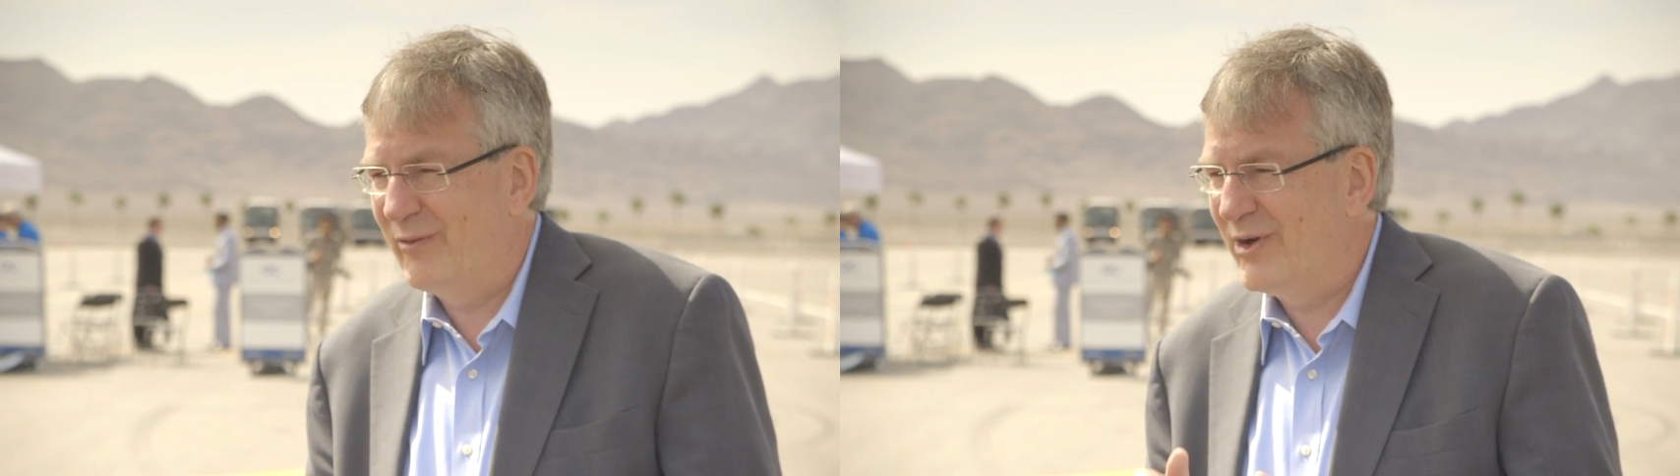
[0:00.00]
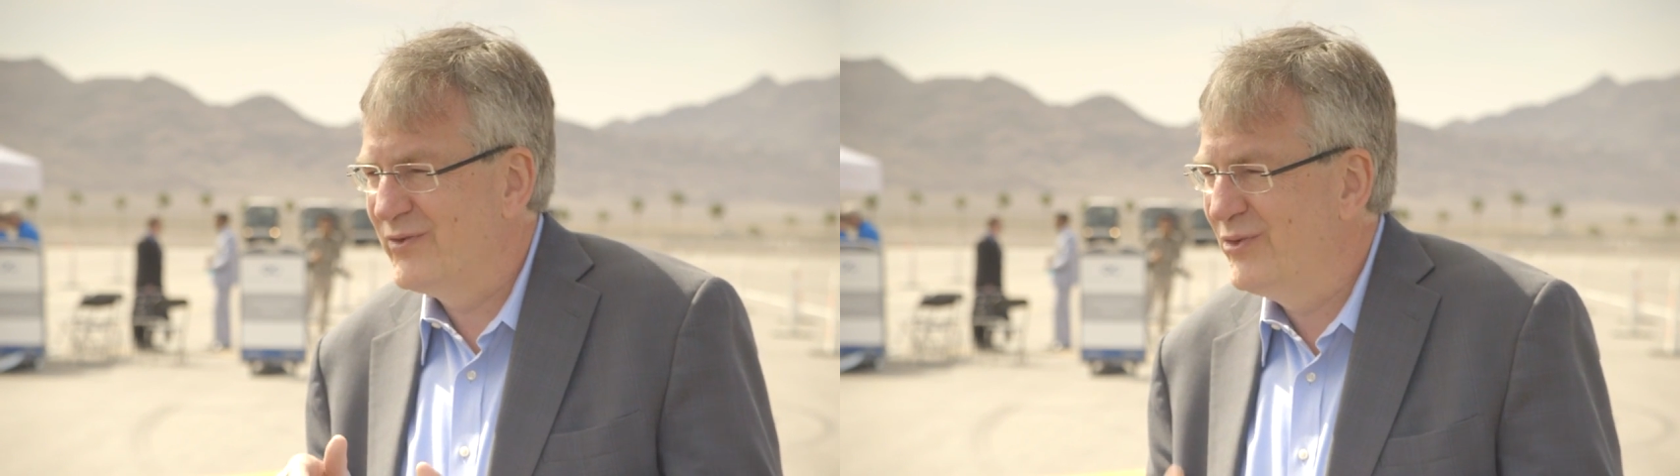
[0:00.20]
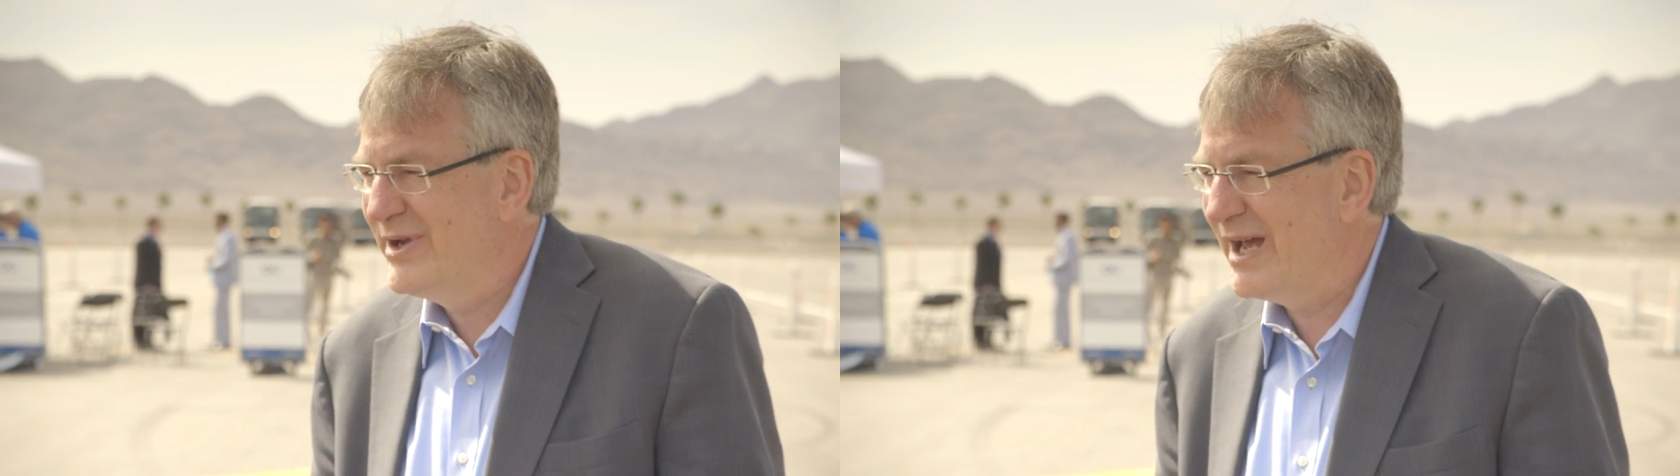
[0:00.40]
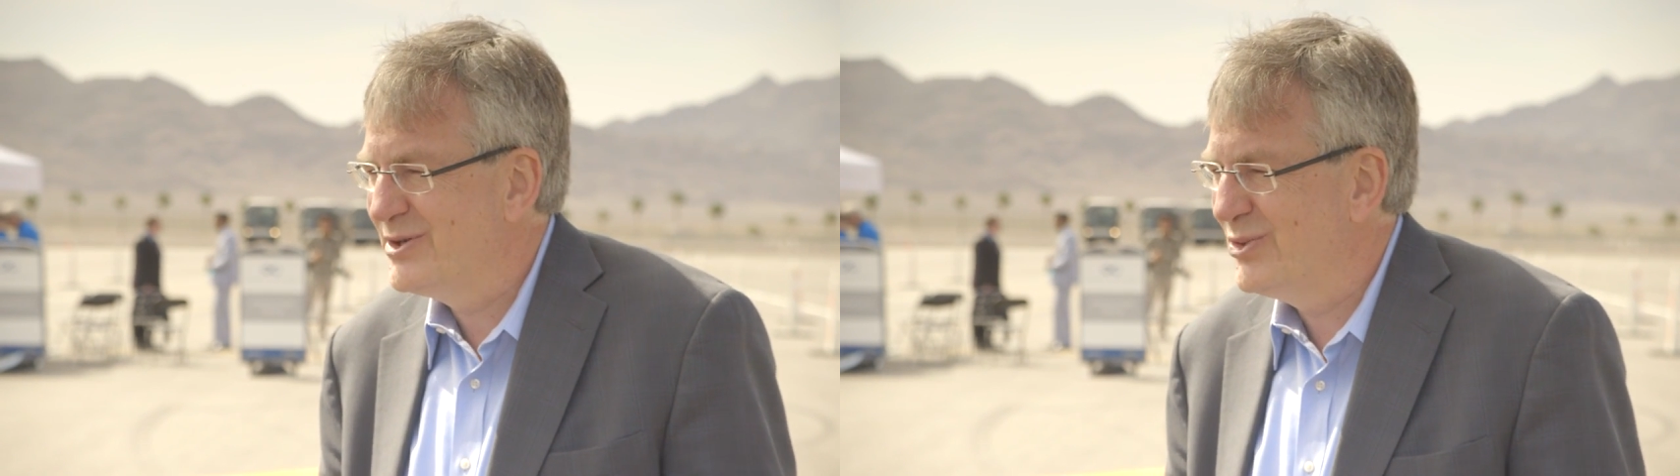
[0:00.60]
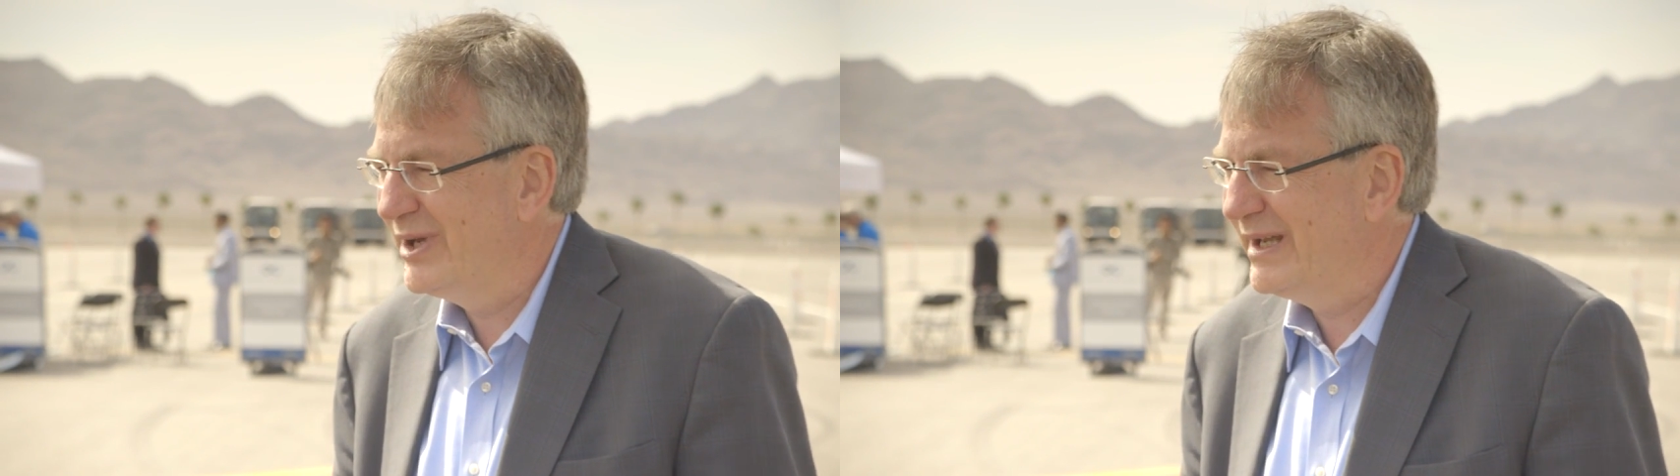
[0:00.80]
What we are
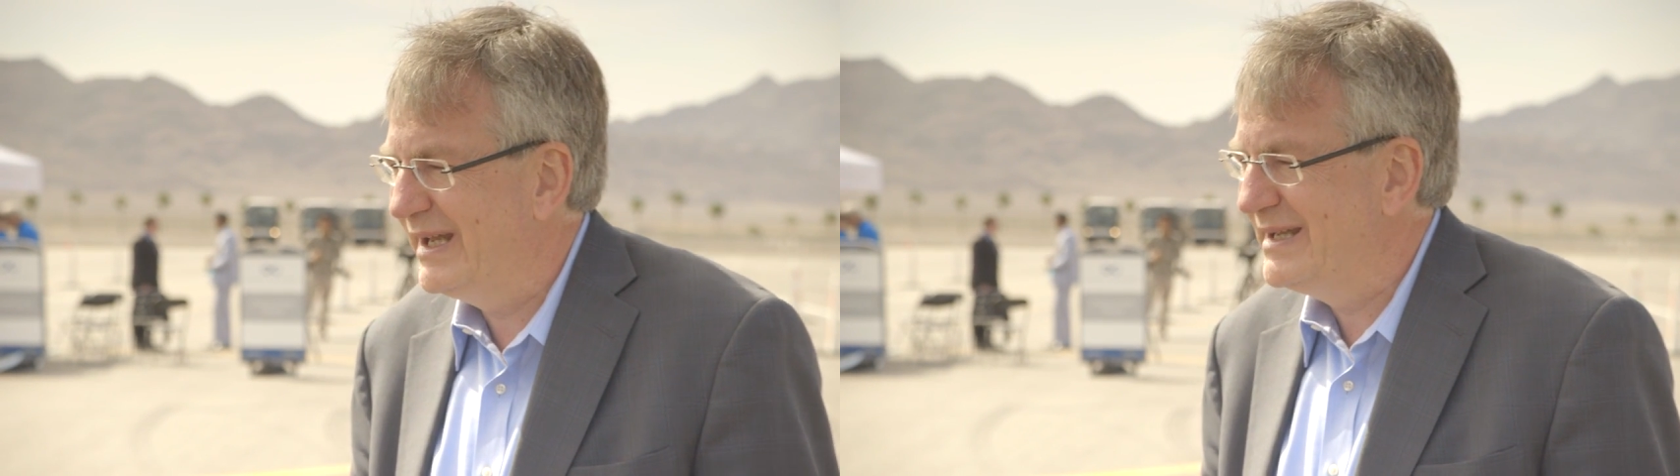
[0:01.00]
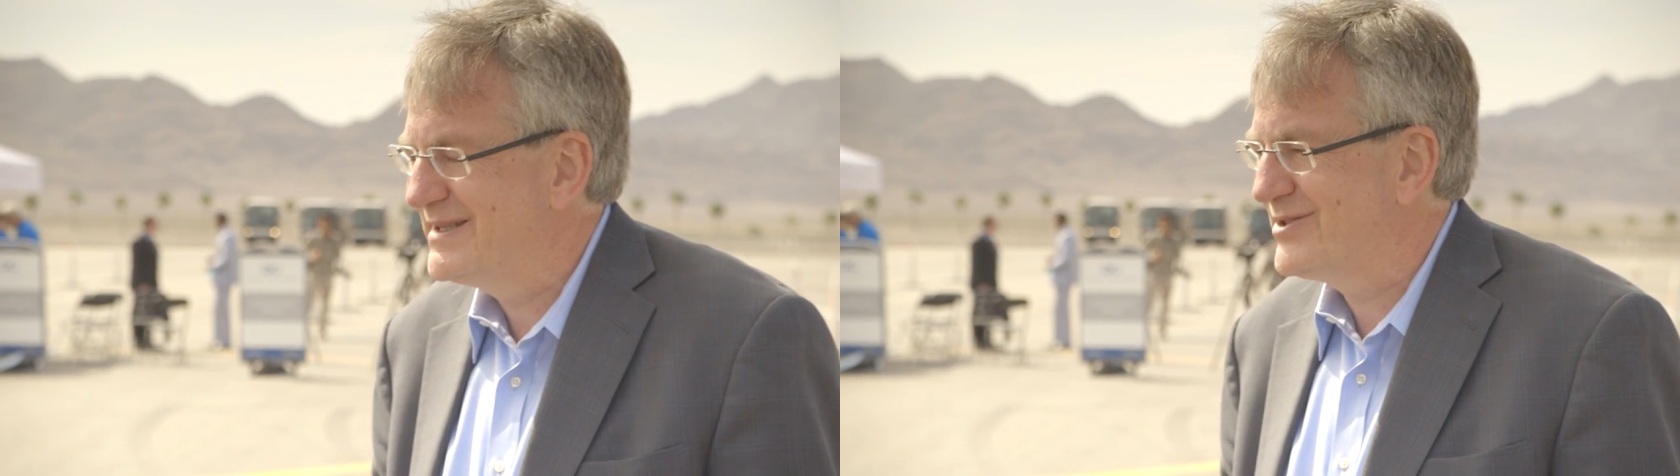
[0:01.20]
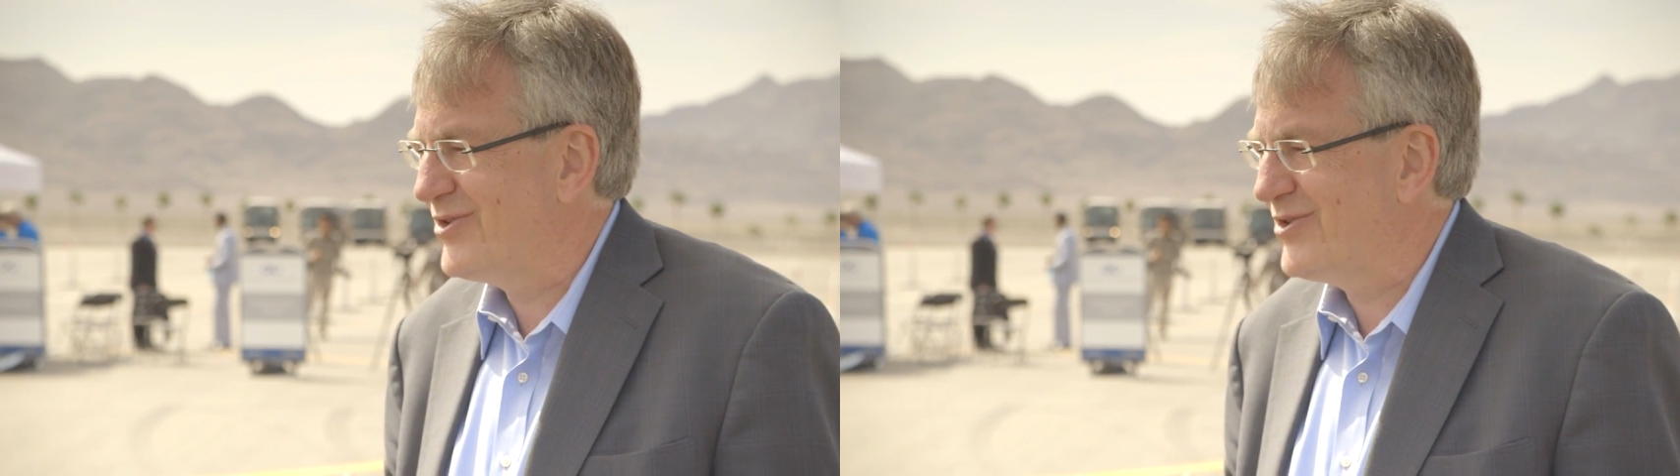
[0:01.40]
doing is